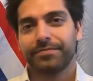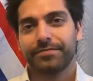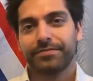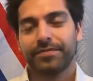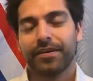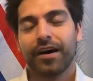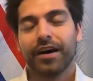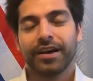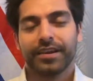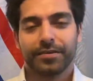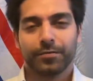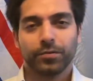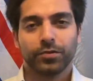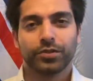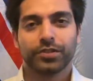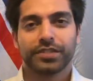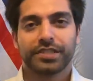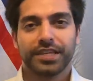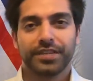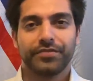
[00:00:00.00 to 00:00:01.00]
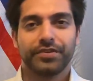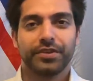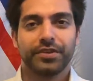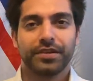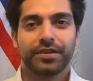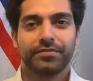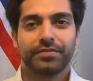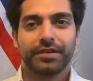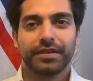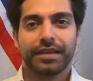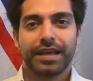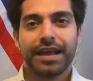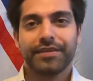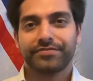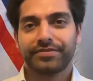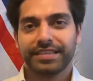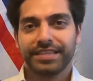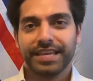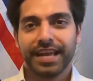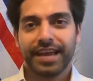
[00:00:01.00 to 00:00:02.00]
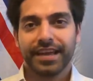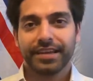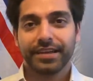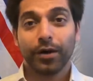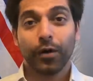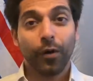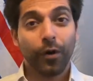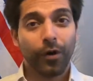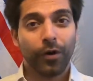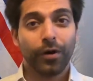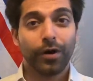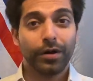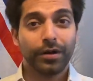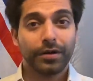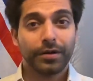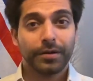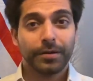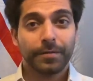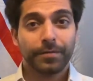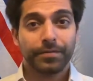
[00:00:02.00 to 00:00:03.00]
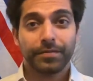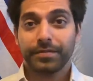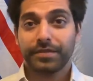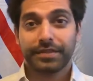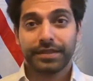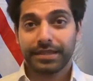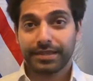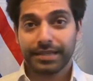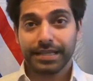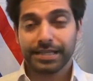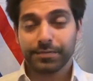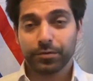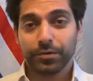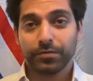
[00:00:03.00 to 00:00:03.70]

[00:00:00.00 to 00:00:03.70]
fine, we'll just give you an FTA. Or this will